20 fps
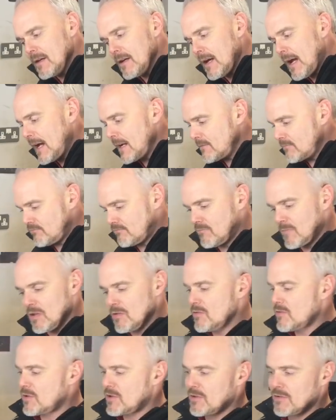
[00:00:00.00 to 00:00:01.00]
I
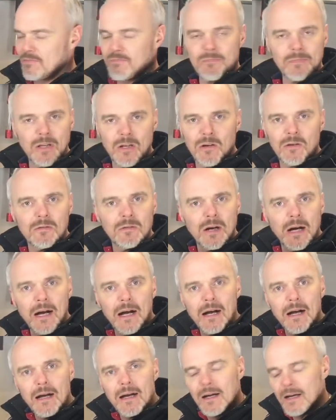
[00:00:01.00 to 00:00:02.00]
use, you know,
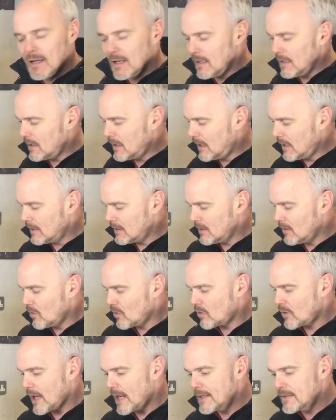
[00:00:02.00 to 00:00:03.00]
a little
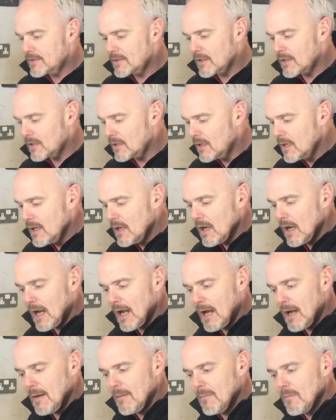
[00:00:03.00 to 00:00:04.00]
grinder
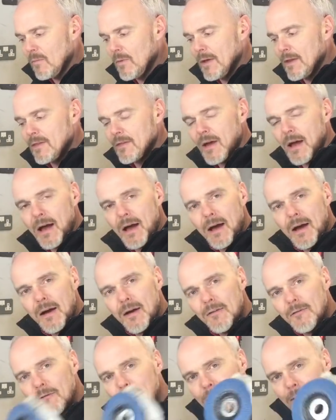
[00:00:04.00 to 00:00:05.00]
with a
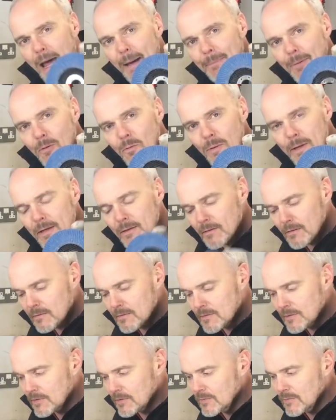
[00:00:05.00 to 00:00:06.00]
flapper wheel
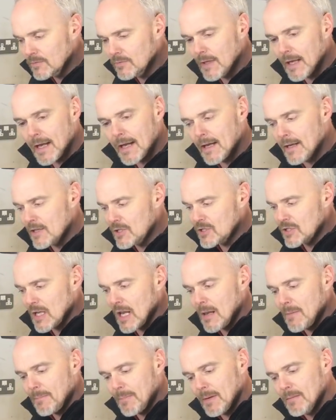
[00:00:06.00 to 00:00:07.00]
to
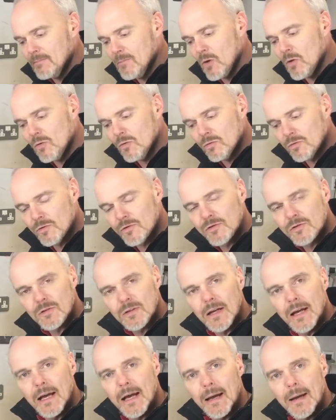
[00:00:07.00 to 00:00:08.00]
shape and mold
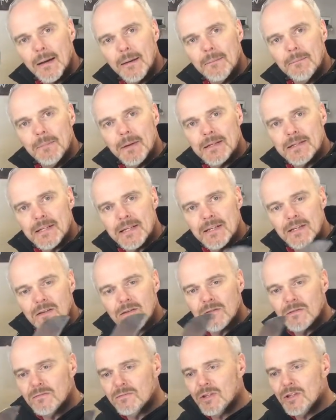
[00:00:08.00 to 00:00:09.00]

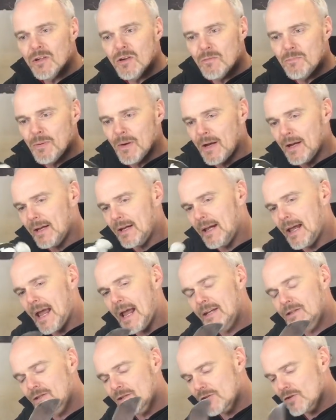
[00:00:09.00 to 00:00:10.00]
material, you know, putting
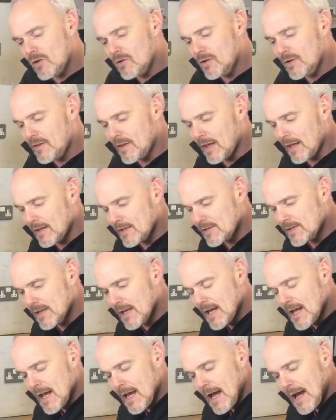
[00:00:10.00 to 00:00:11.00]
edges on things,
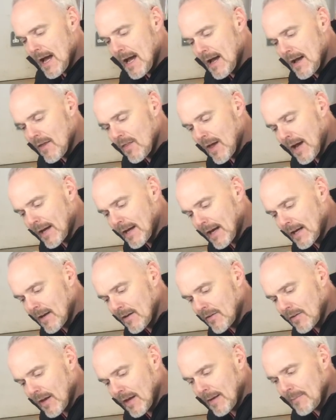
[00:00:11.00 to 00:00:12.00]
that kind of
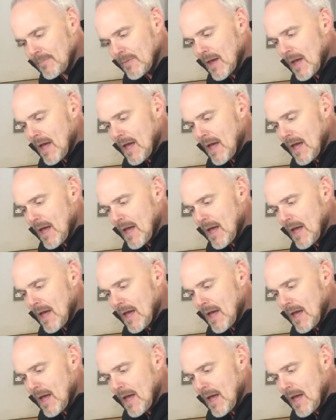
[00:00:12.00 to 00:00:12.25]
thing.